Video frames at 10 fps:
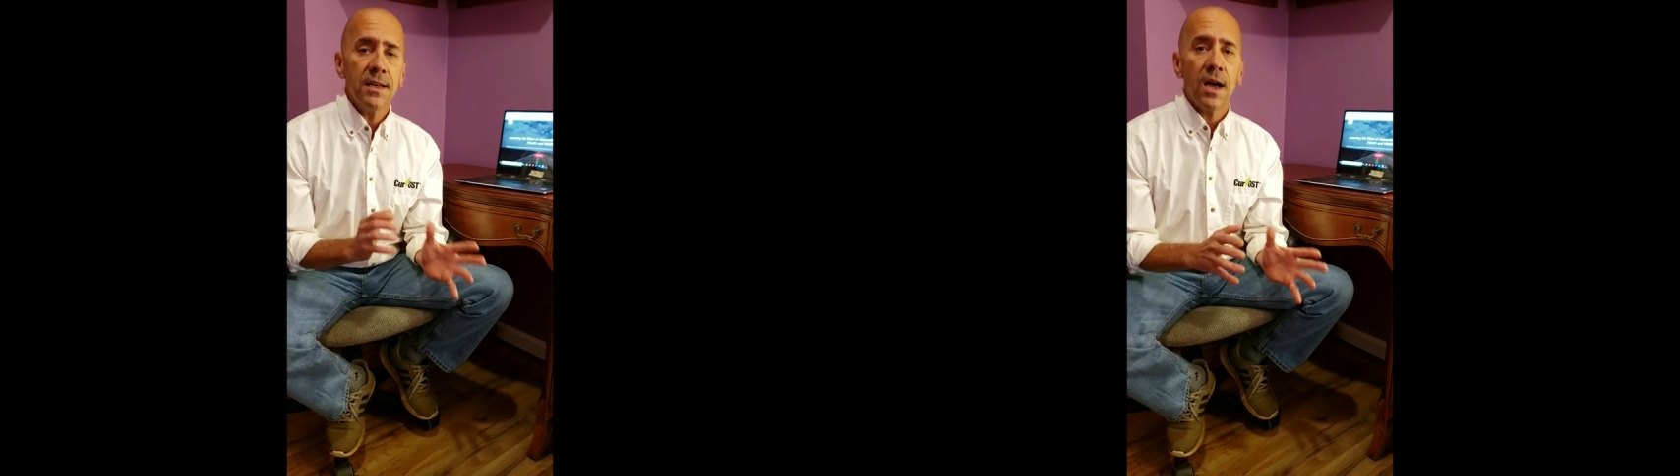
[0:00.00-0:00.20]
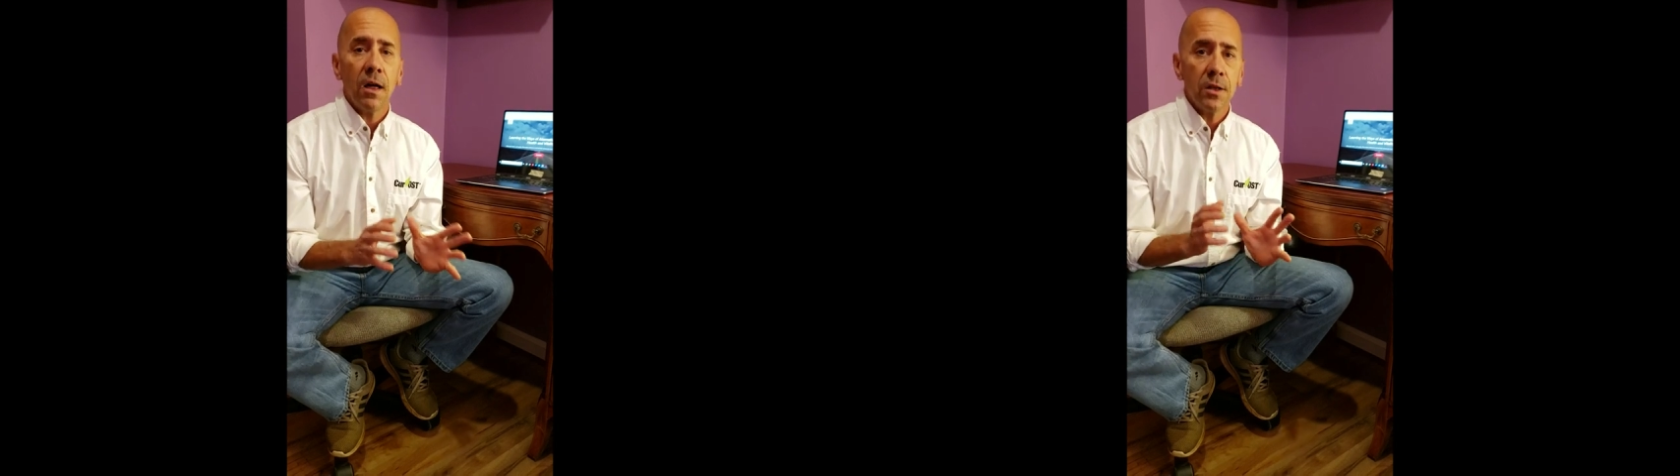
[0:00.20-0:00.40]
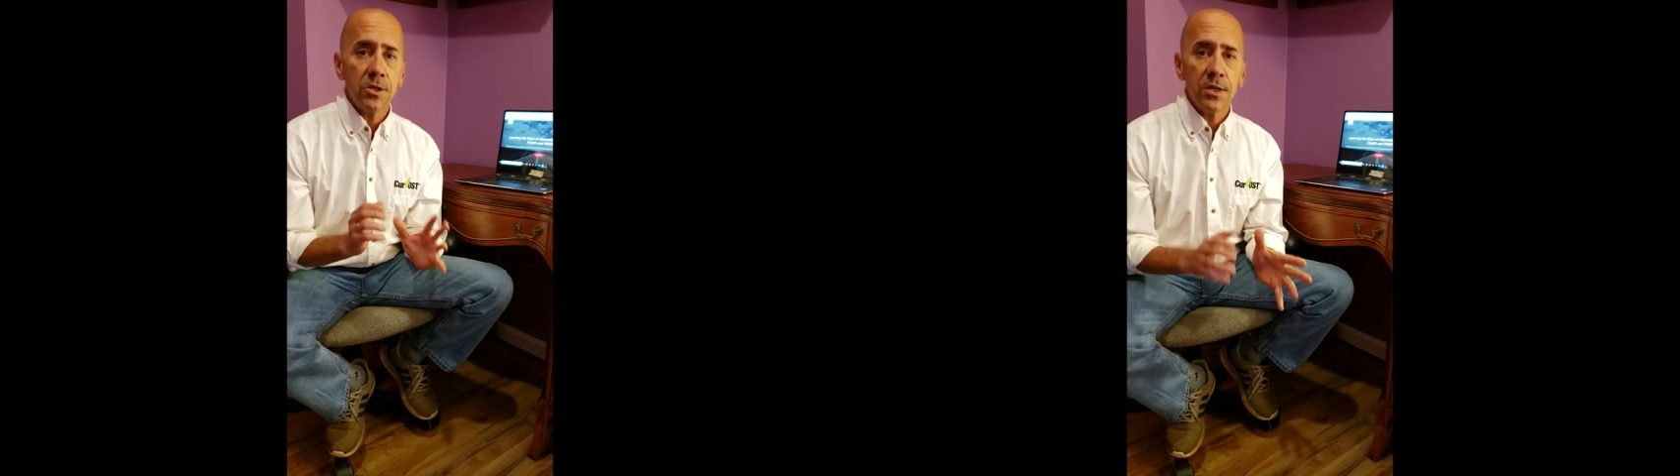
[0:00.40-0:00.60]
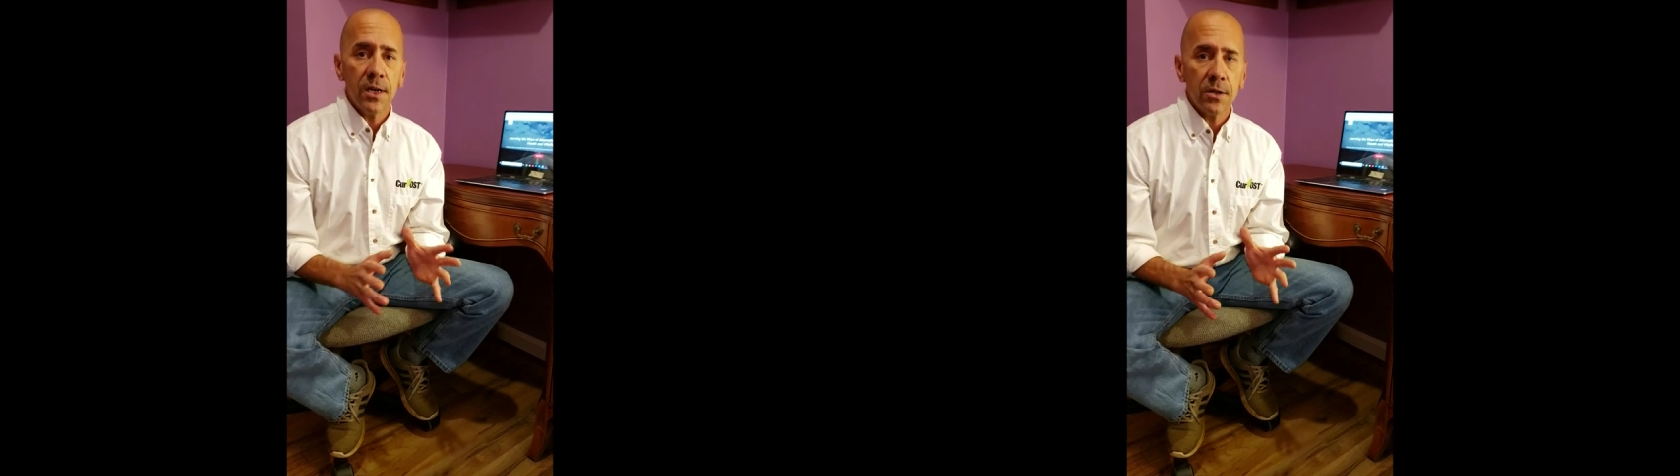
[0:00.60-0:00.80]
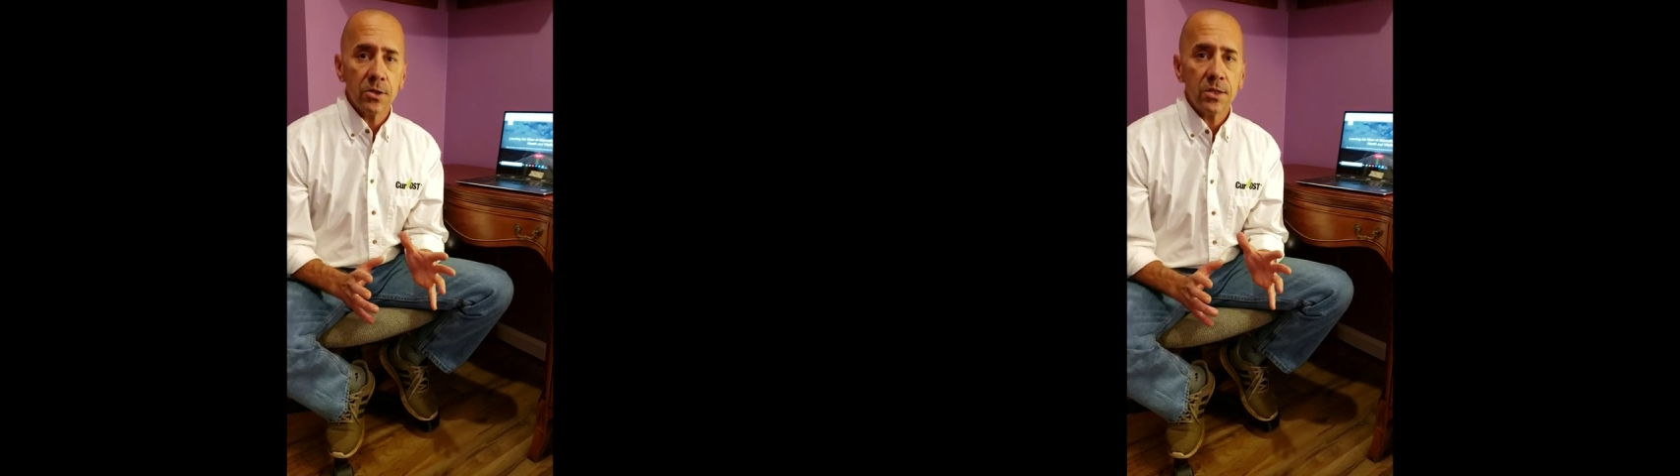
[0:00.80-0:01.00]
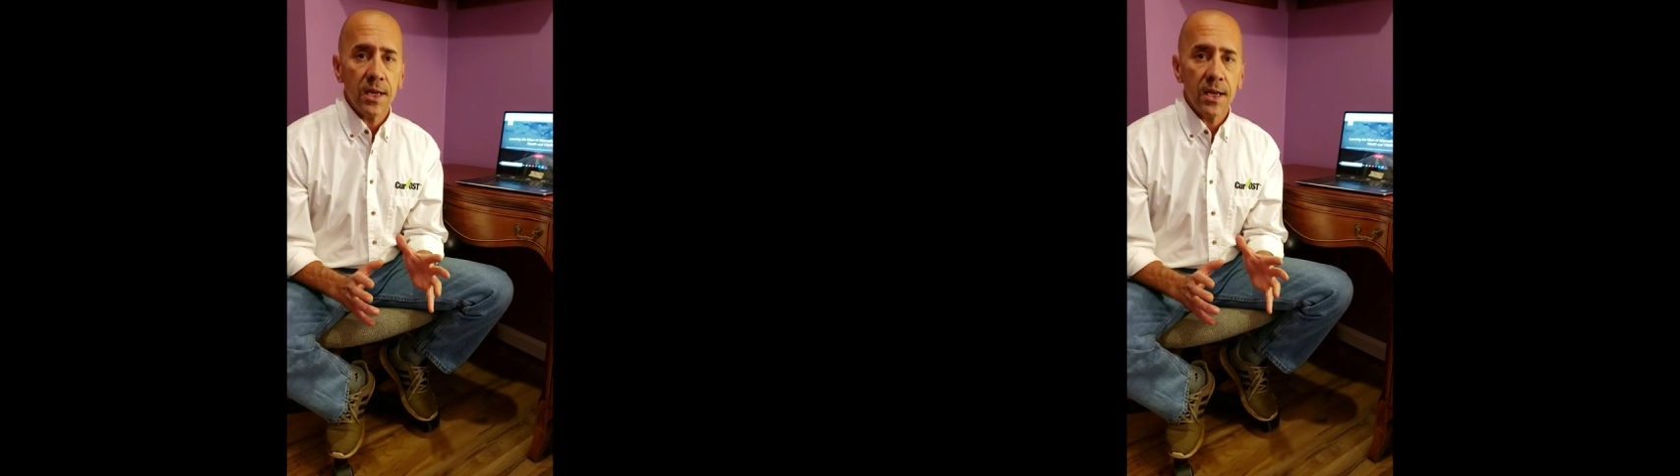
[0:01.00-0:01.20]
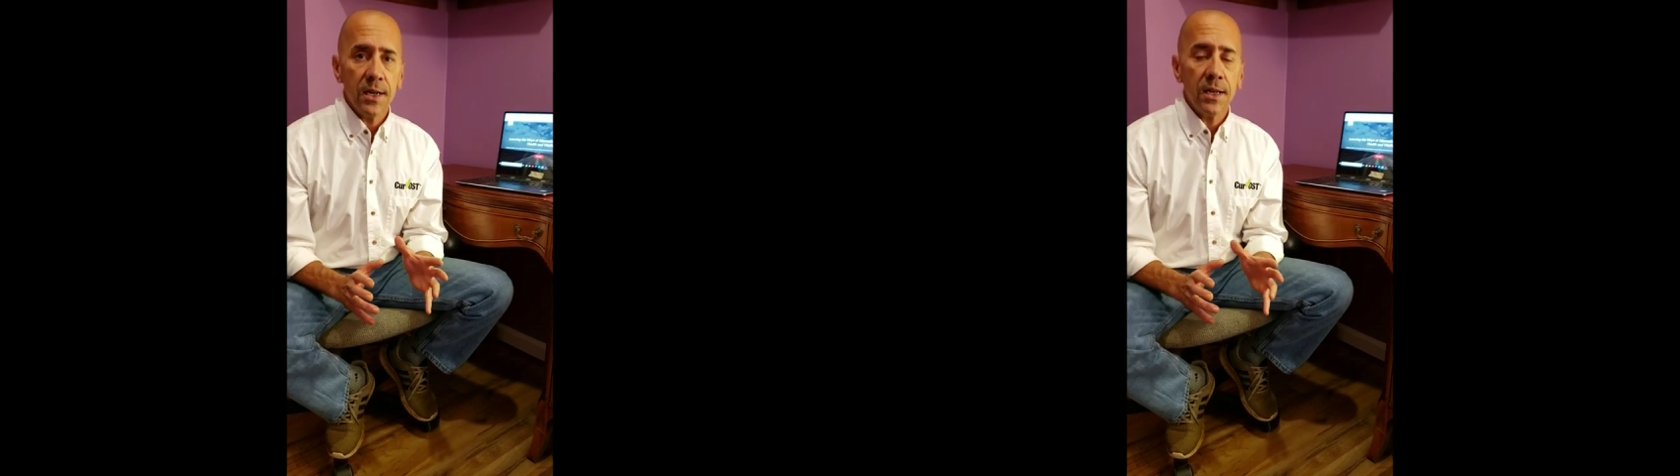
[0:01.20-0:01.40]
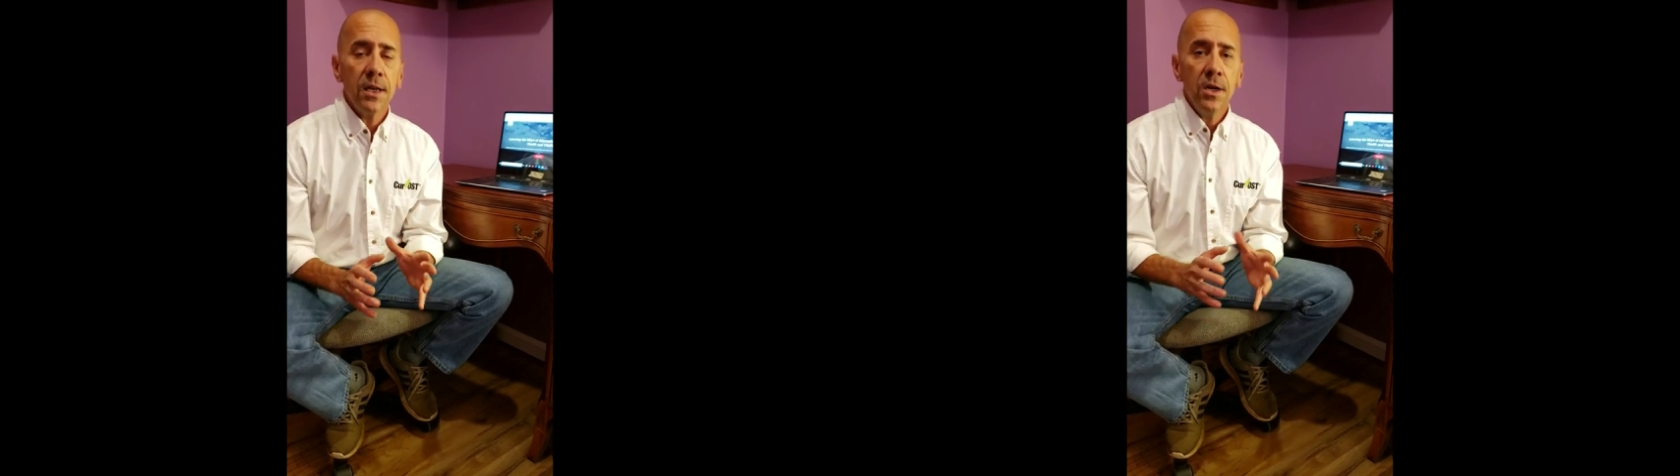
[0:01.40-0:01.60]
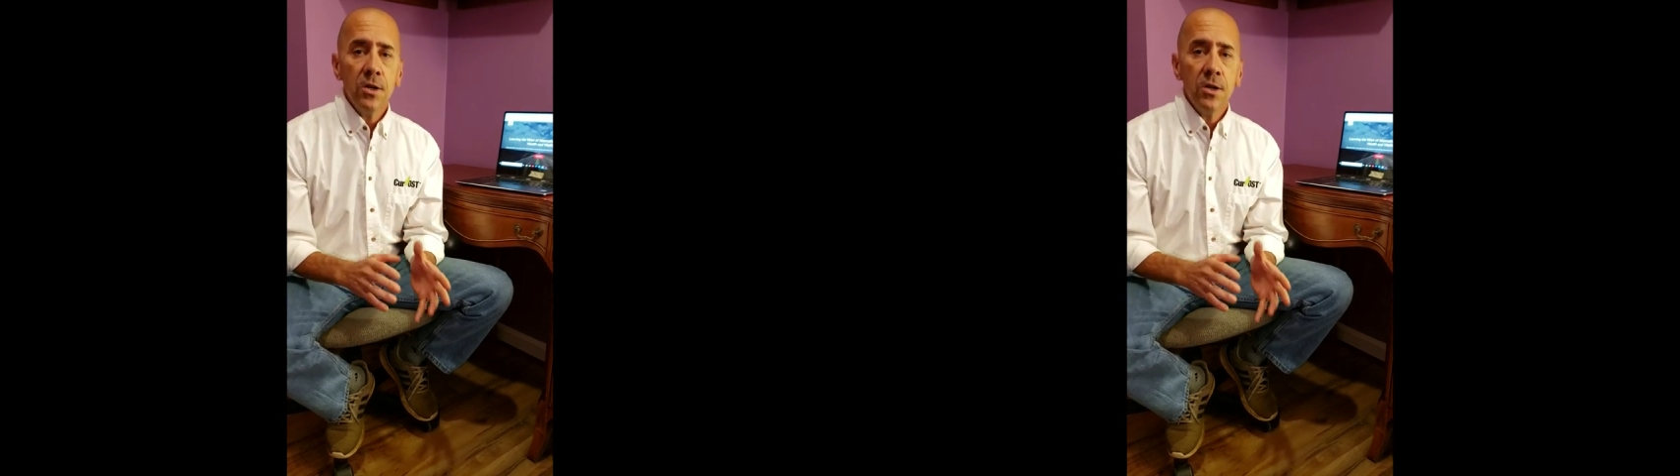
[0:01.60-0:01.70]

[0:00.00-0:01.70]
knowledge and the understanding